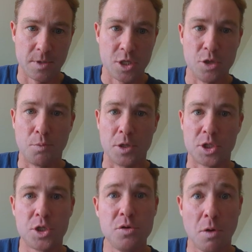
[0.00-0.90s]
You push
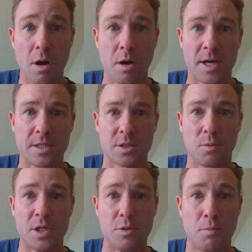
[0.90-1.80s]
too hard. And so
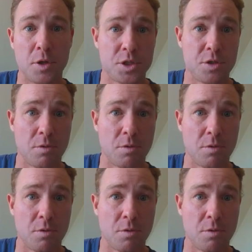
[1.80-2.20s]
when you push too